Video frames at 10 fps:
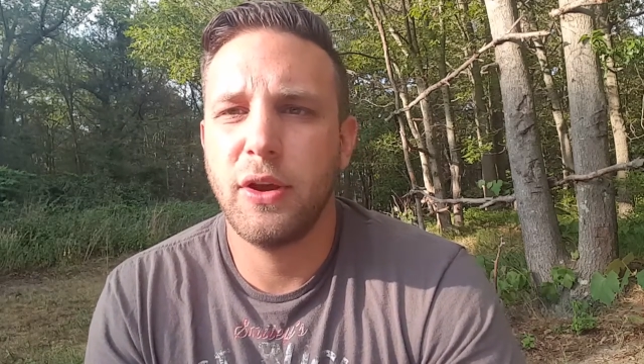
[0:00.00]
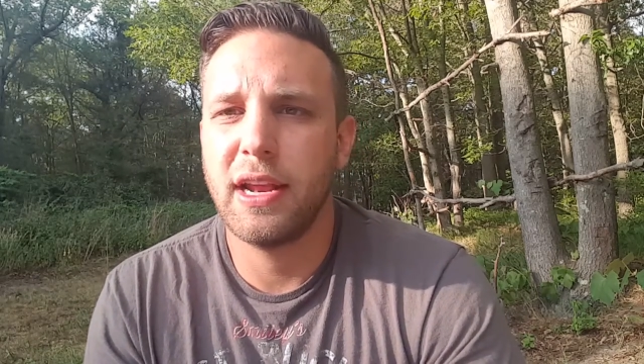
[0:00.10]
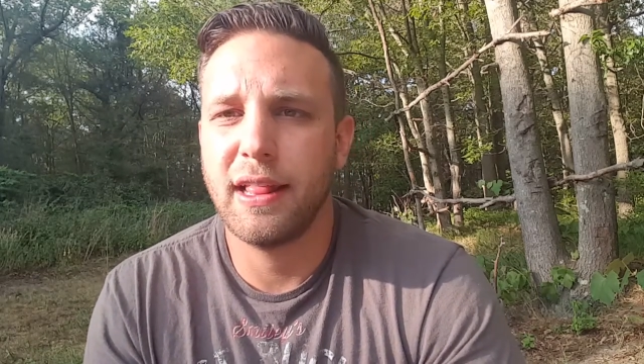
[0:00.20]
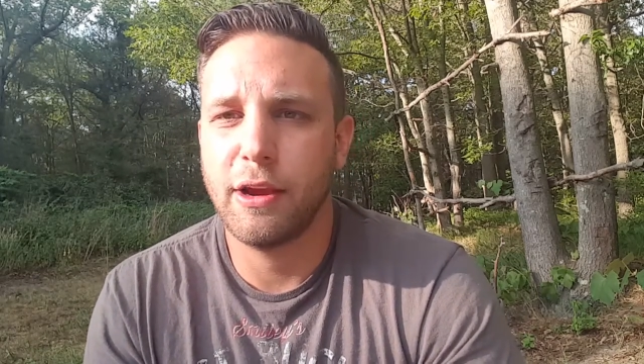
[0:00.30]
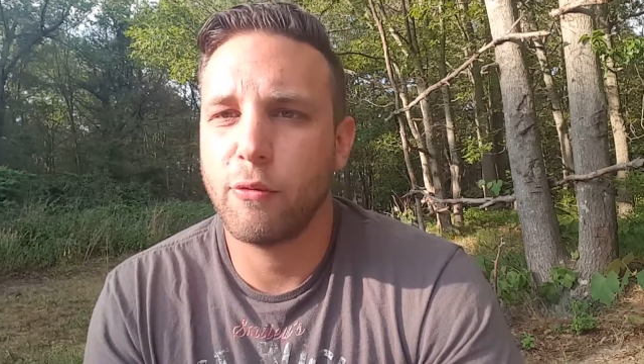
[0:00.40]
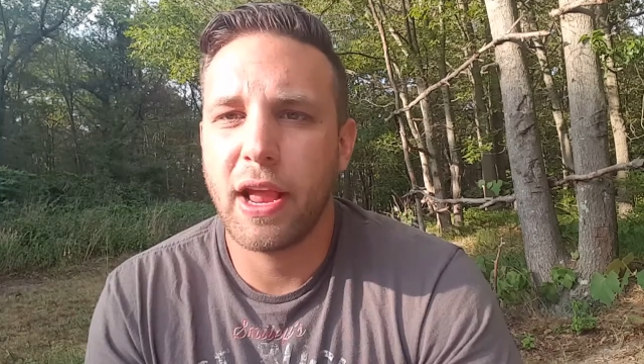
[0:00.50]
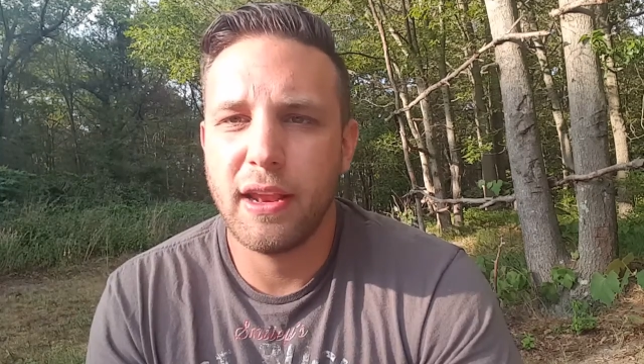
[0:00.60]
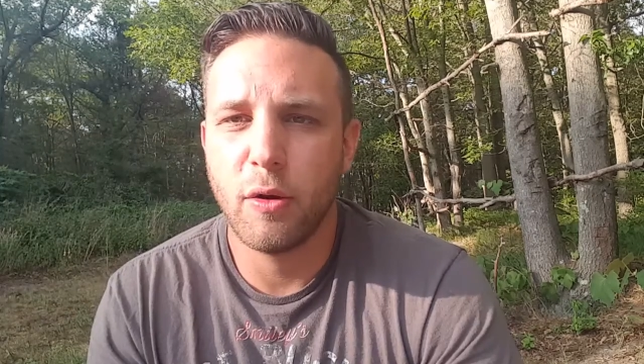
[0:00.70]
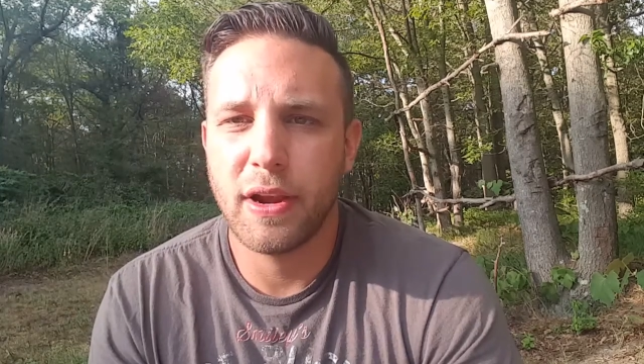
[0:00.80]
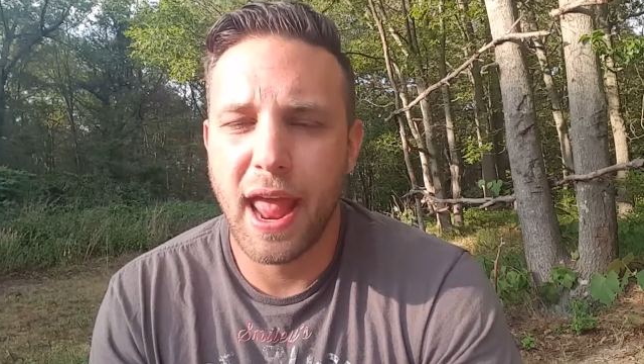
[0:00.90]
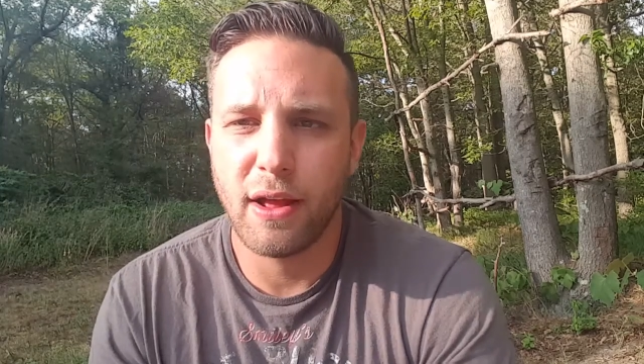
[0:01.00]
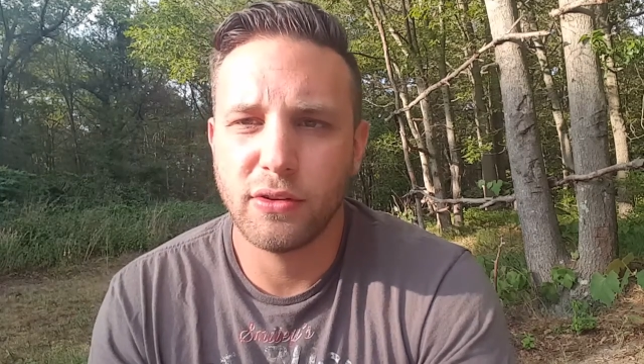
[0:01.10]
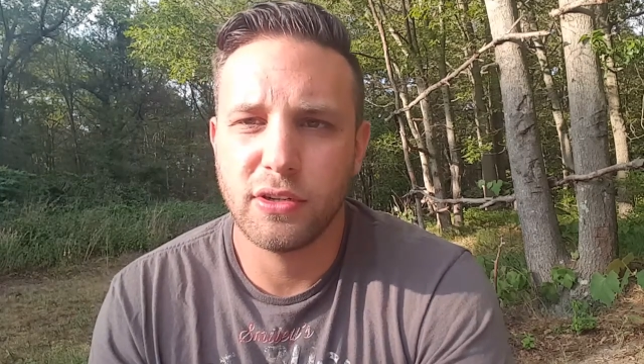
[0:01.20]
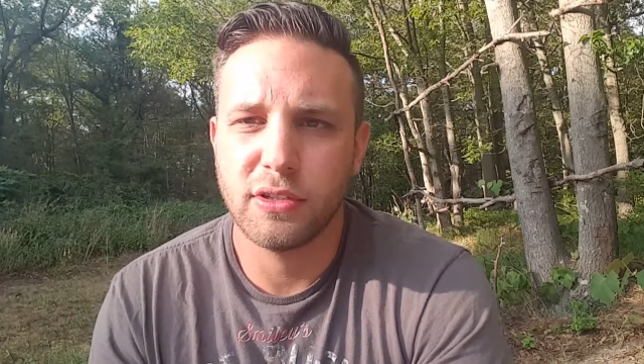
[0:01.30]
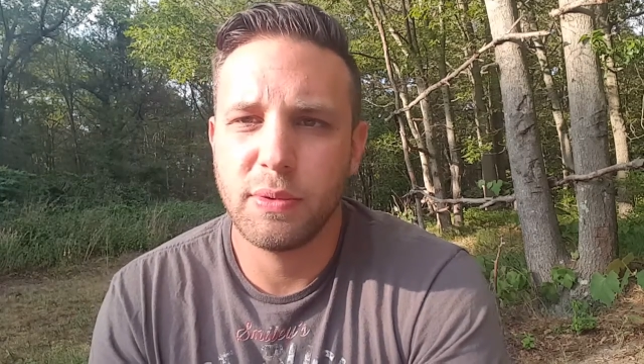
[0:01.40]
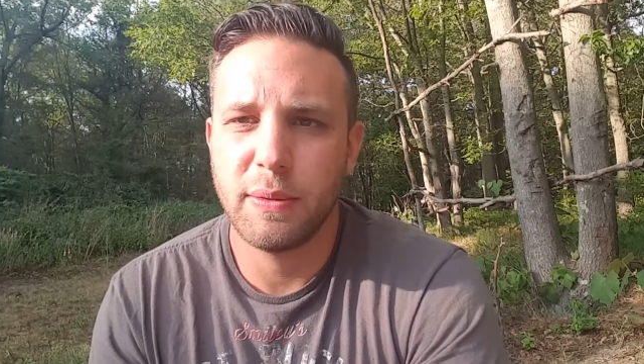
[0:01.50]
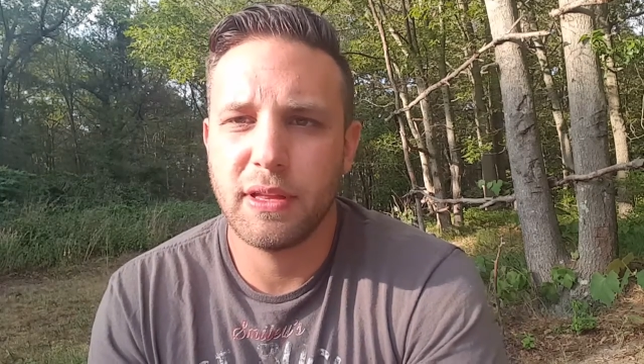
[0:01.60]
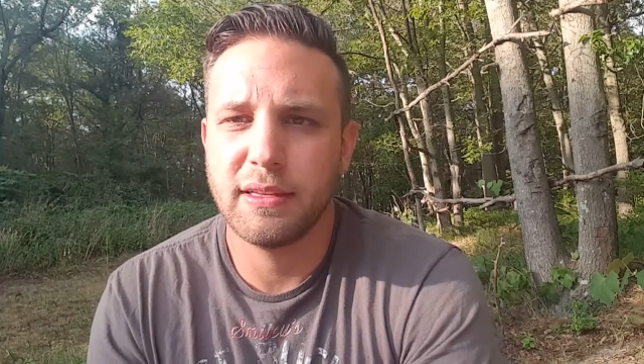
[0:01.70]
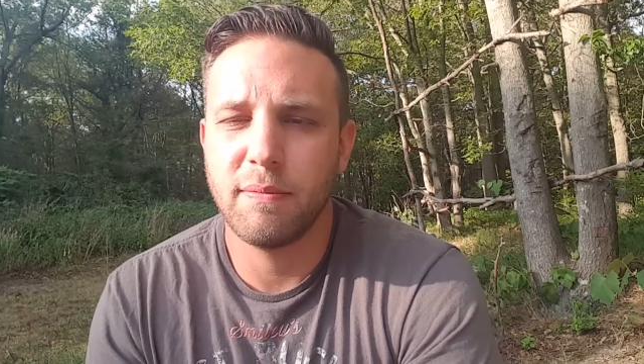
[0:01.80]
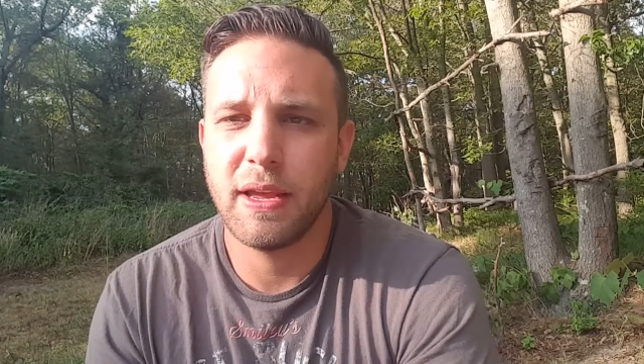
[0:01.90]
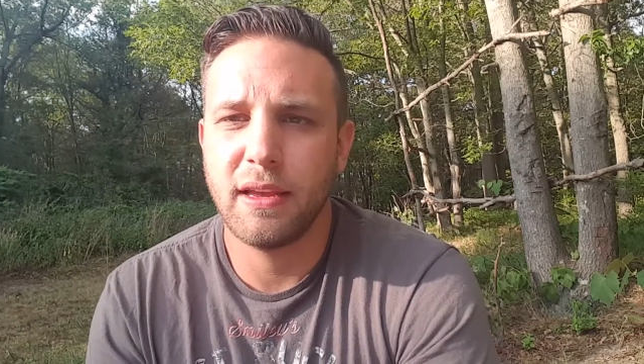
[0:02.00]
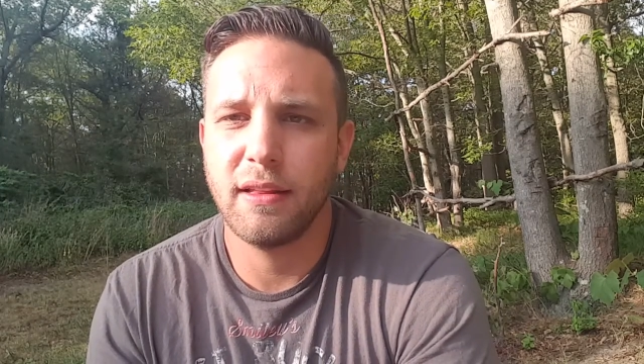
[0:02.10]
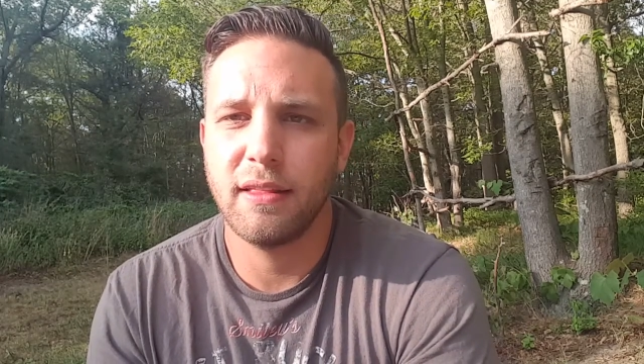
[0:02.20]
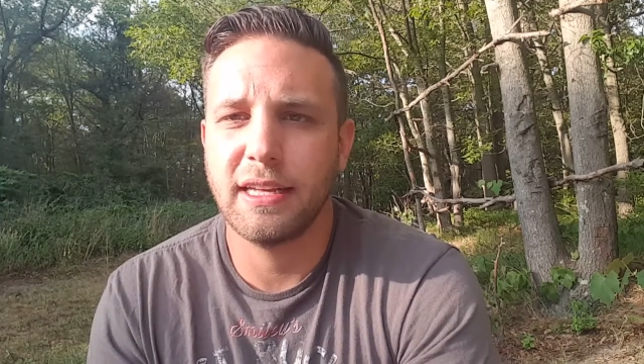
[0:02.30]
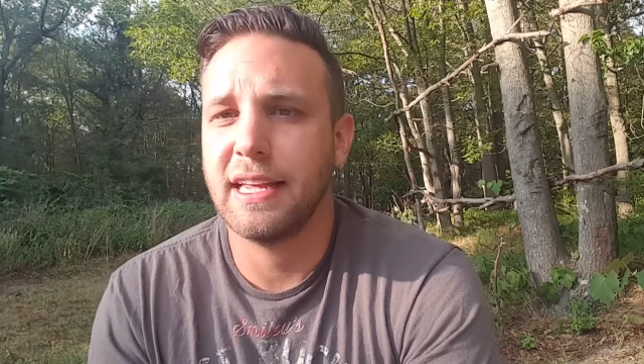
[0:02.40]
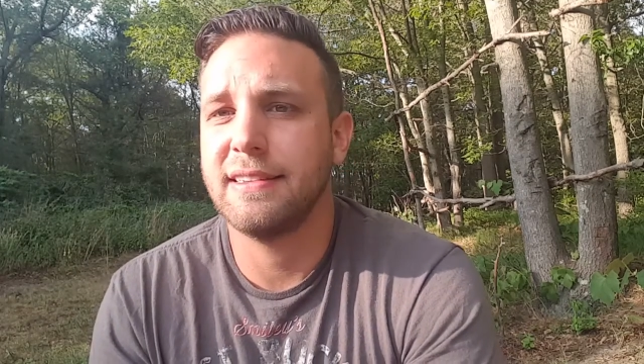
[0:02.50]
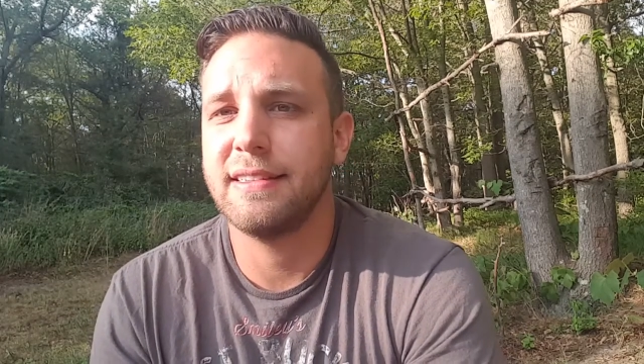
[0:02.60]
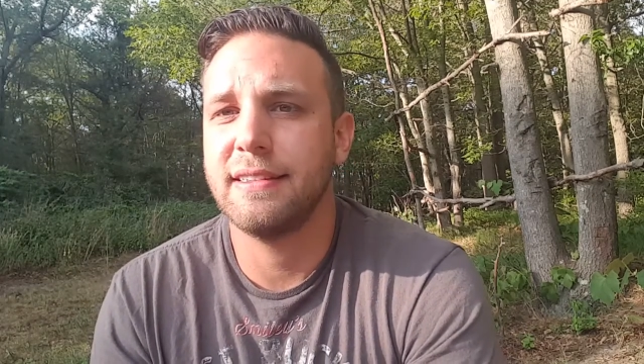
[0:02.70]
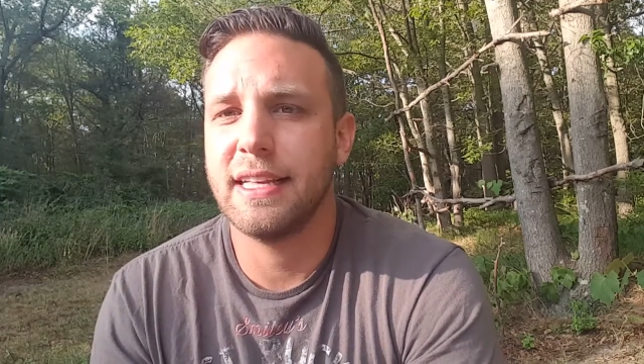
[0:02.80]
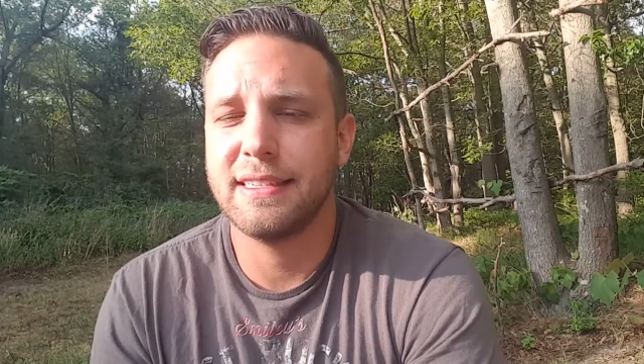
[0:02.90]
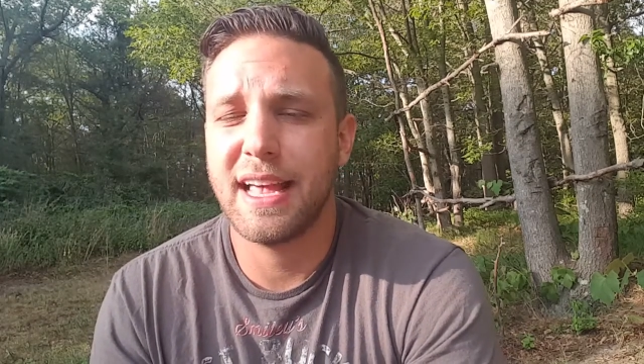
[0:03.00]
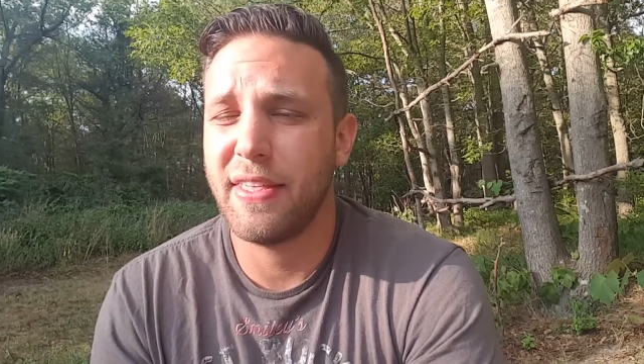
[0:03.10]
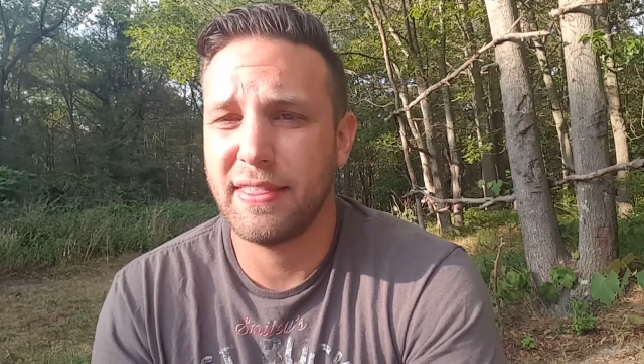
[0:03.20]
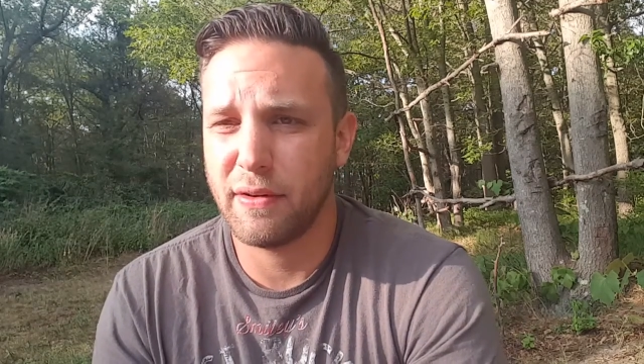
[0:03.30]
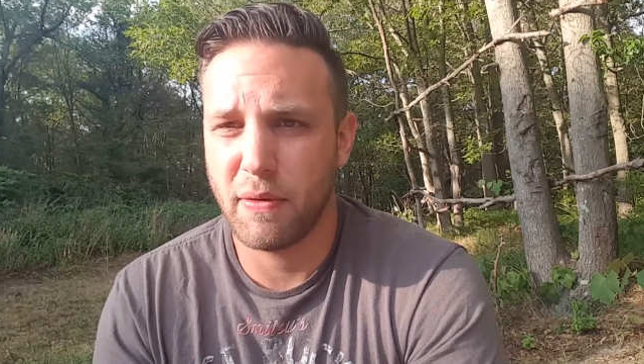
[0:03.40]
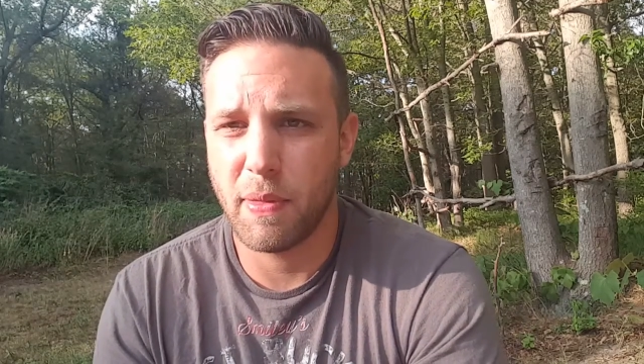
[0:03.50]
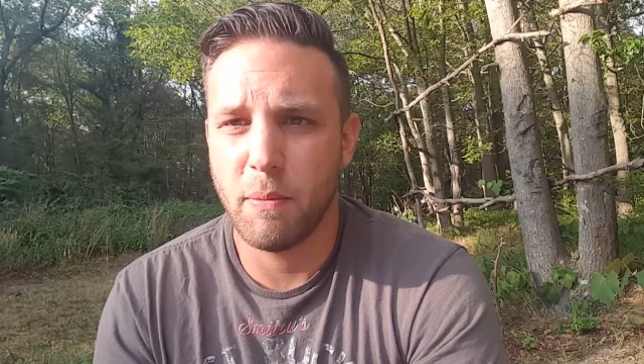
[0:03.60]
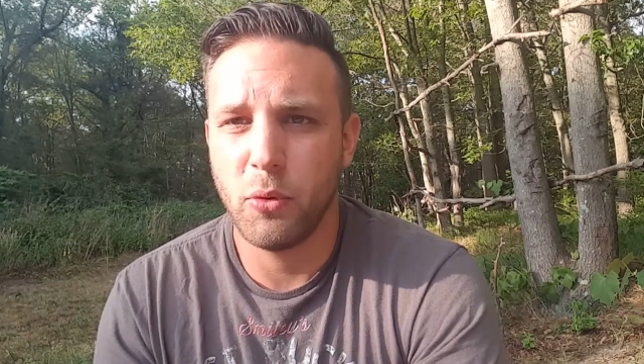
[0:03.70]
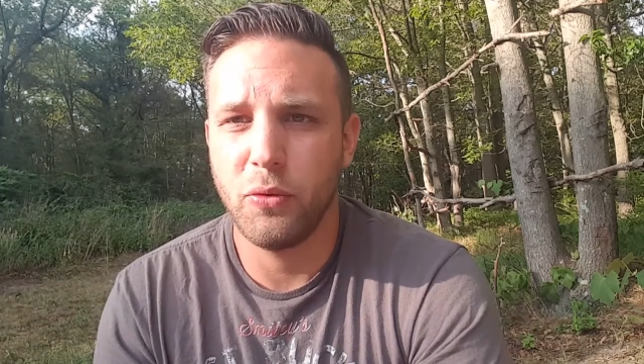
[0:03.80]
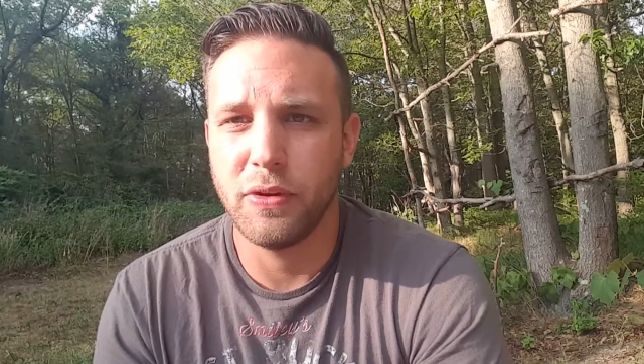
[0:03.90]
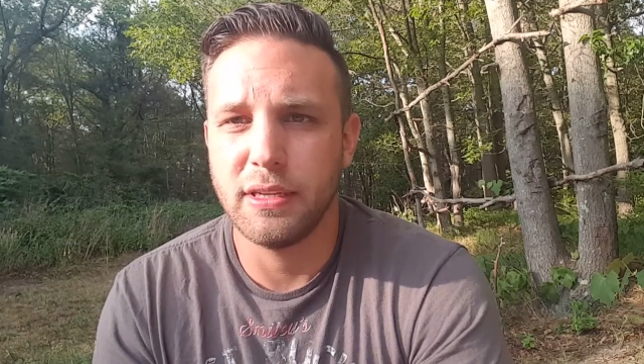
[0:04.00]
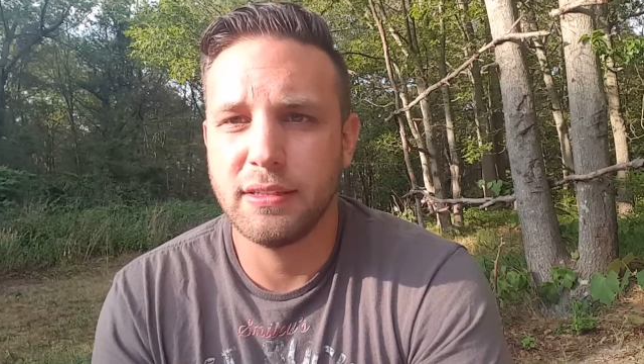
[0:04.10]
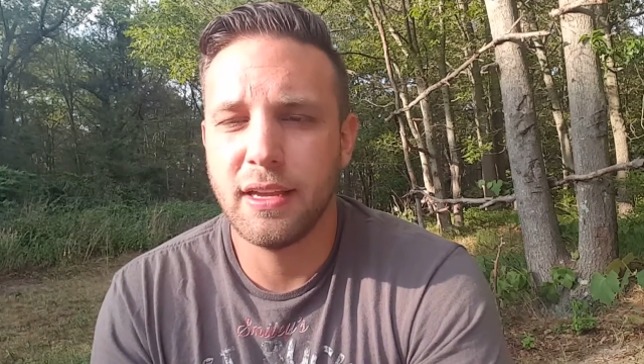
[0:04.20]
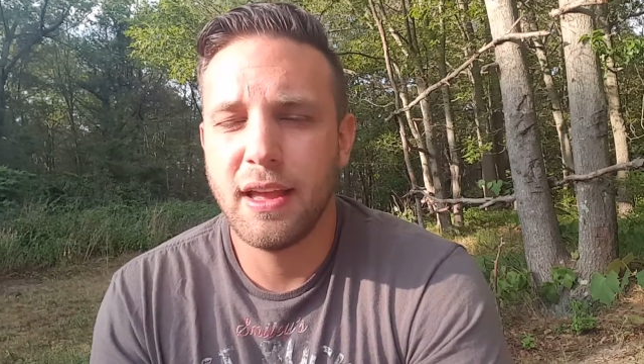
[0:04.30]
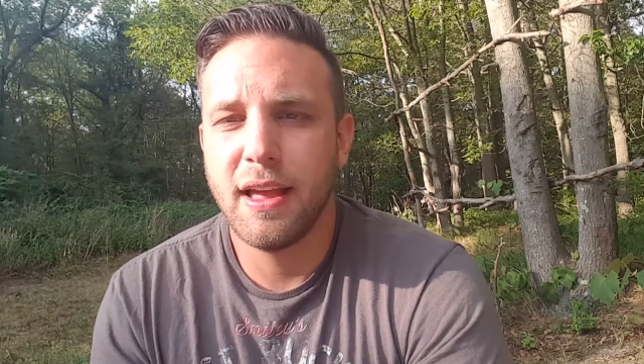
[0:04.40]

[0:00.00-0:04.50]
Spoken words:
can get like radio announcers, people that make they sound like they're from the movies.